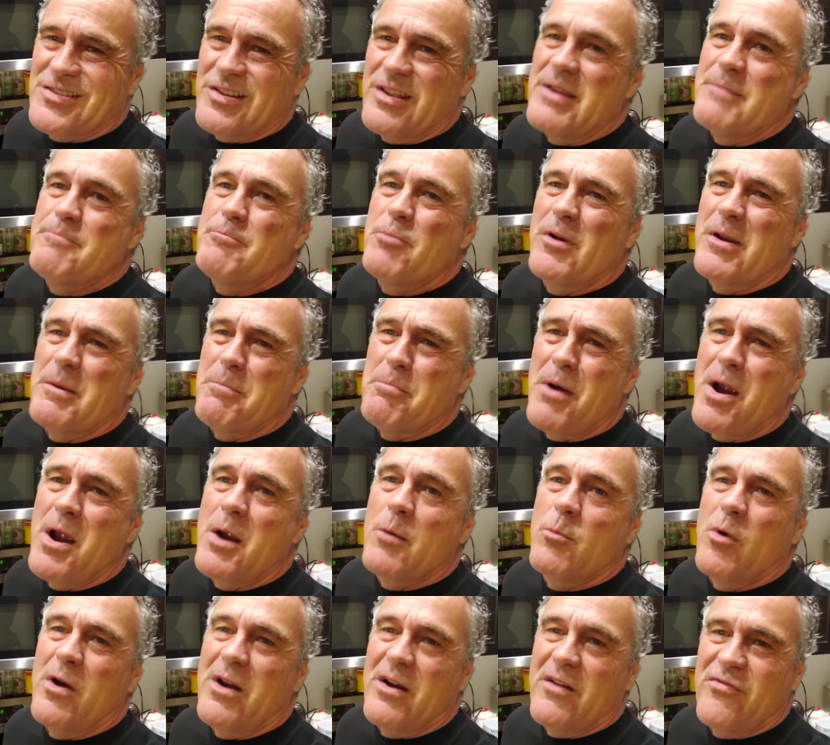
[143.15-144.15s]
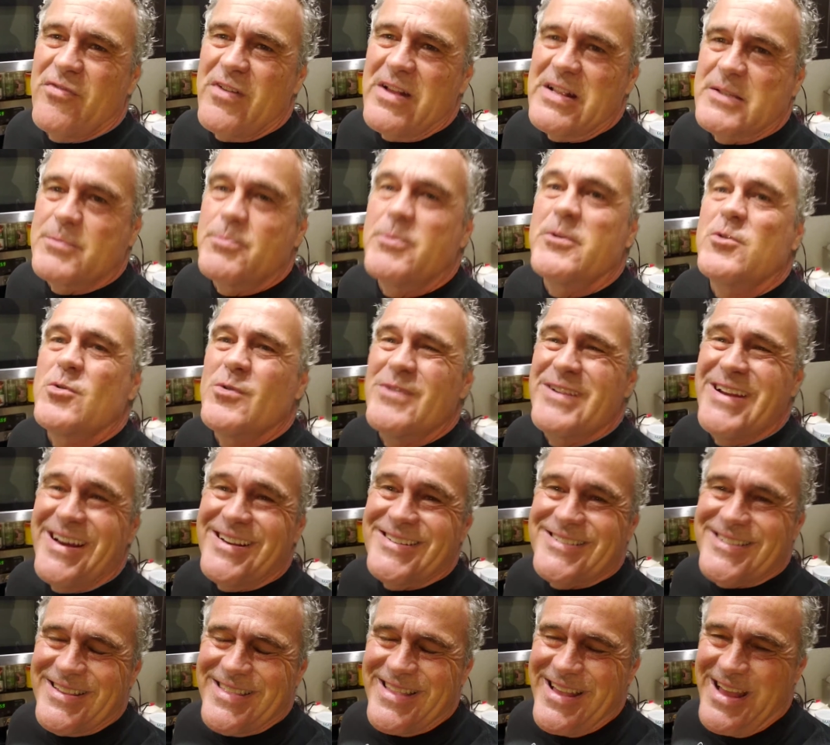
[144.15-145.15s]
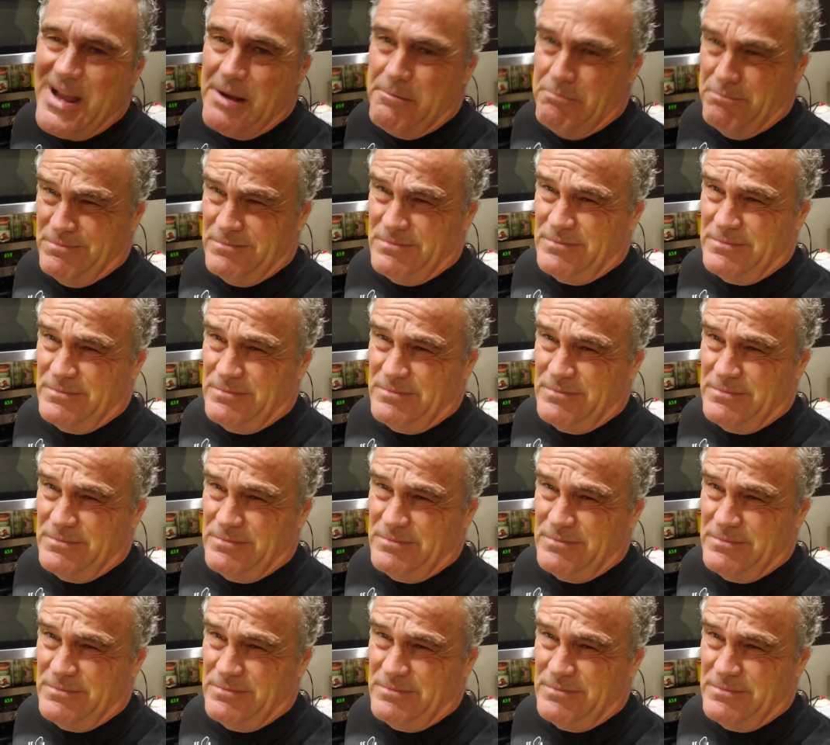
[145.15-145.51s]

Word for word: So they put a barbed wire fence between us and them